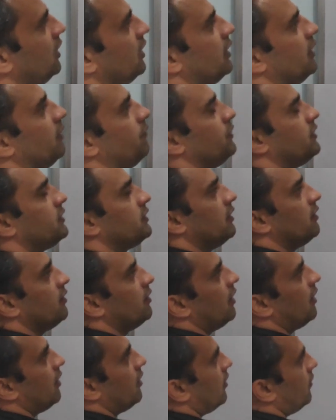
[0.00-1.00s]
in which
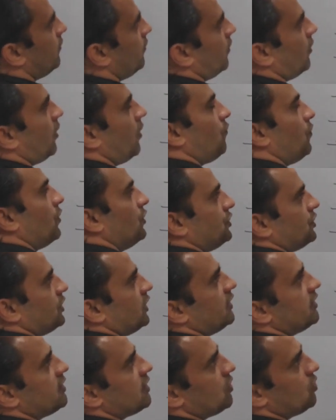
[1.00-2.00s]
function
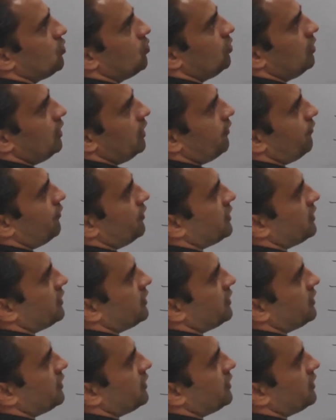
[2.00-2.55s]
is a rule in